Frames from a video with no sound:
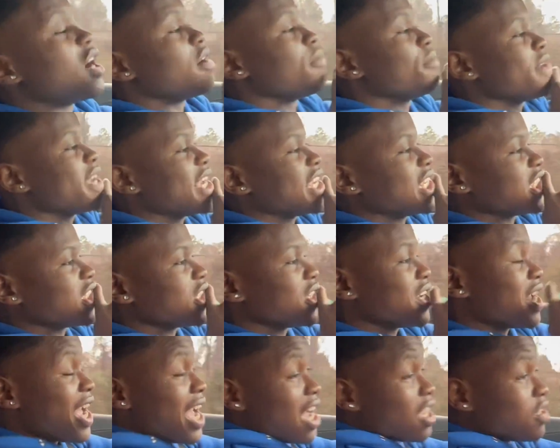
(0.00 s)
right, man. So
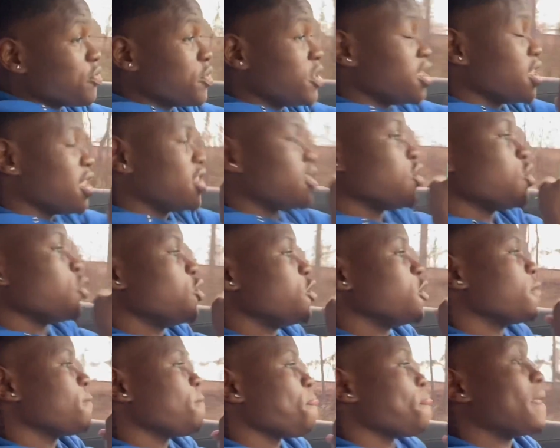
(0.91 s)
that house we just
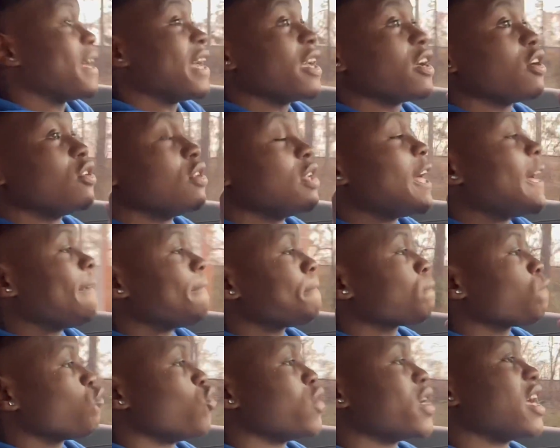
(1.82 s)
toured, I ain't gonna lie.
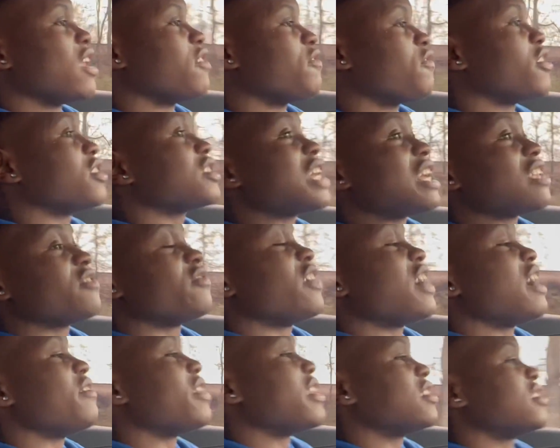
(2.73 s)
We get the first house
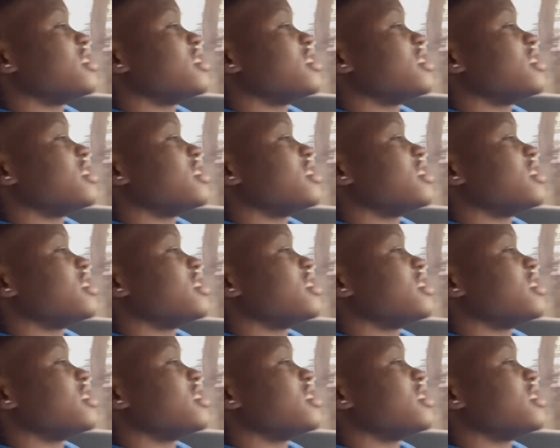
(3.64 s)
five out of